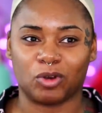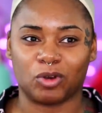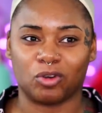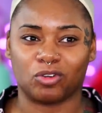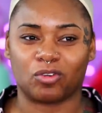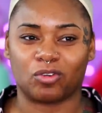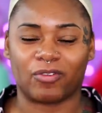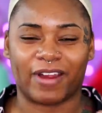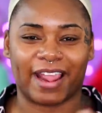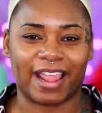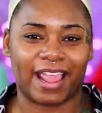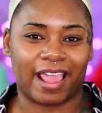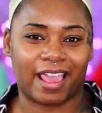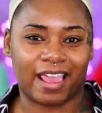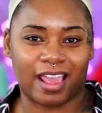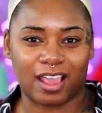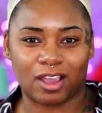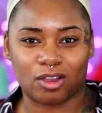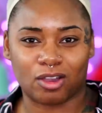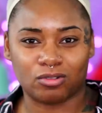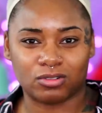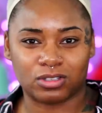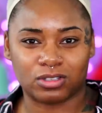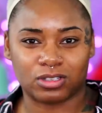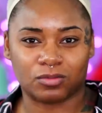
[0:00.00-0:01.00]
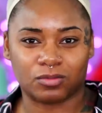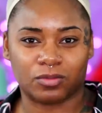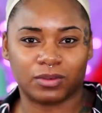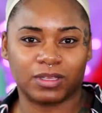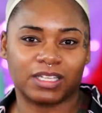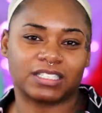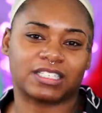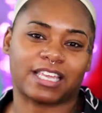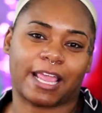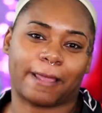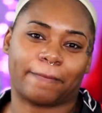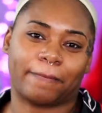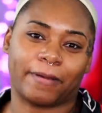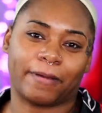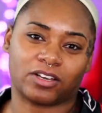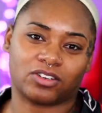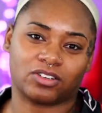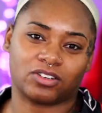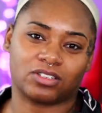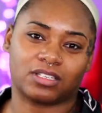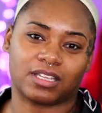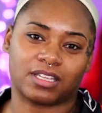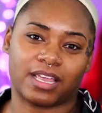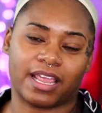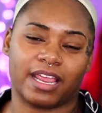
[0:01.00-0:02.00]
you know, the right angles to really take
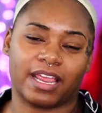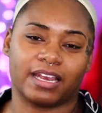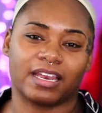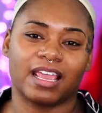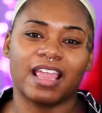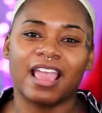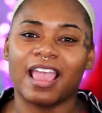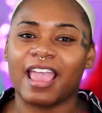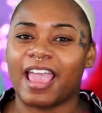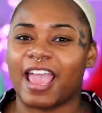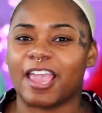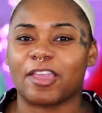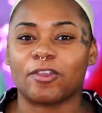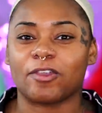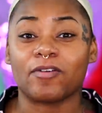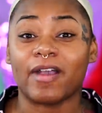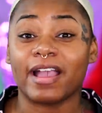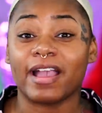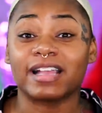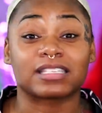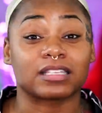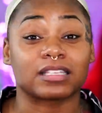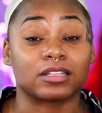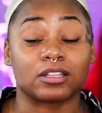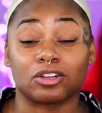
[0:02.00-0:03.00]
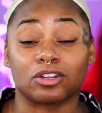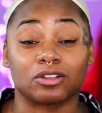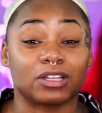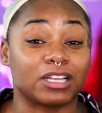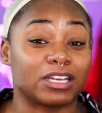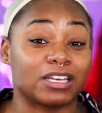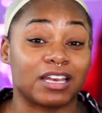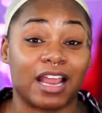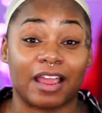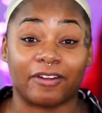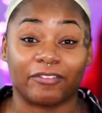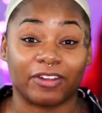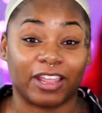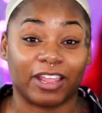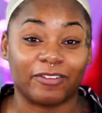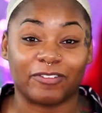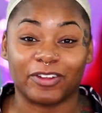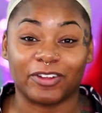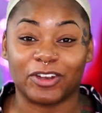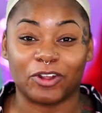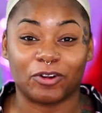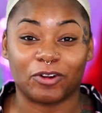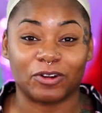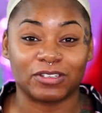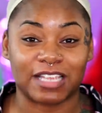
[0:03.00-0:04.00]
pictures in. And you guys literally never
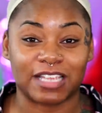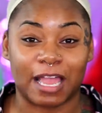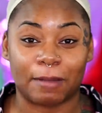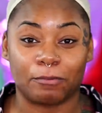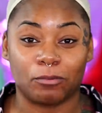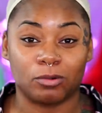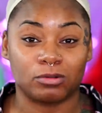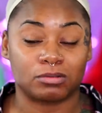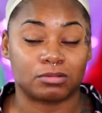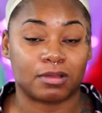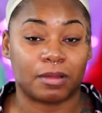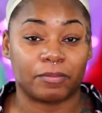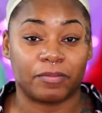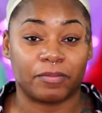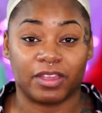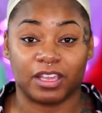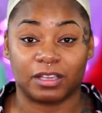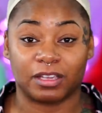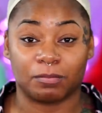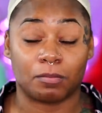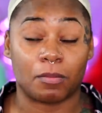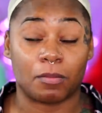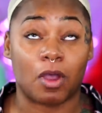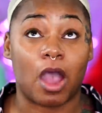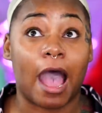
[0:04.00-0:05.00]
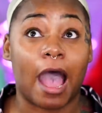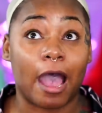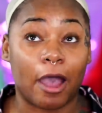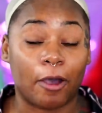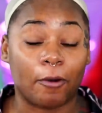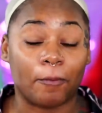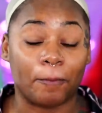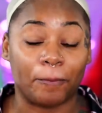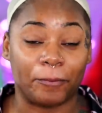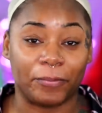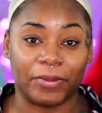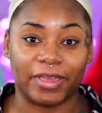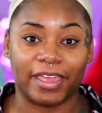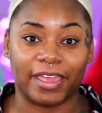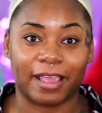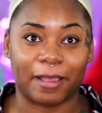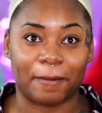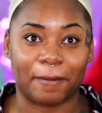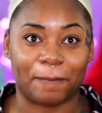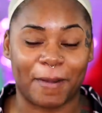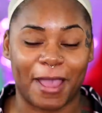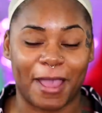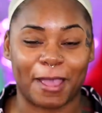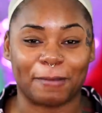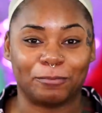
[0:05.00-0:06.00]
even noticed how
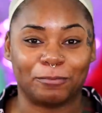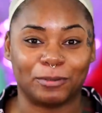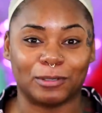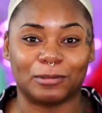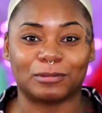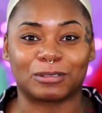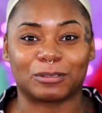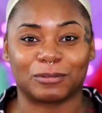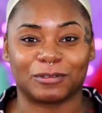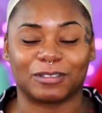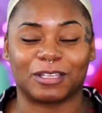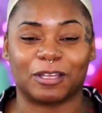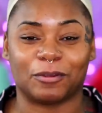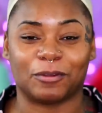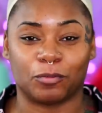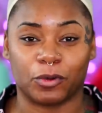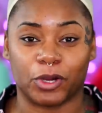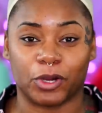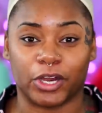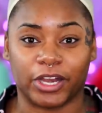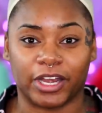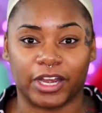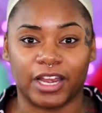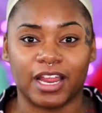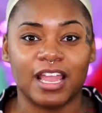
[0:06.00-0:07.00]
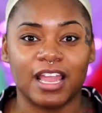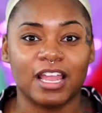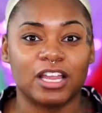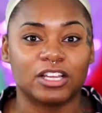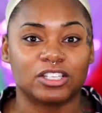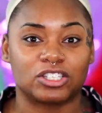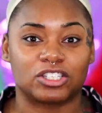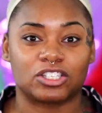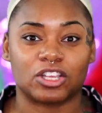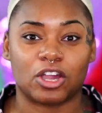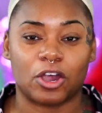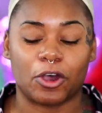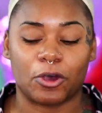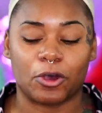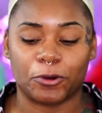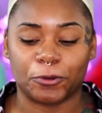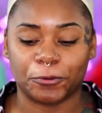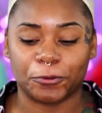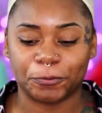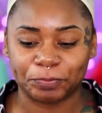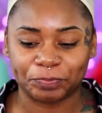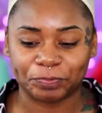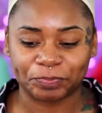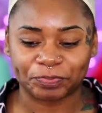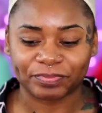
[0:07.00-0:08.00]
big my boobs really were.
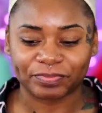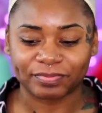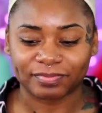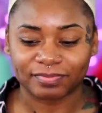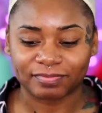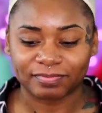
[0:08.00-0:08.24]
So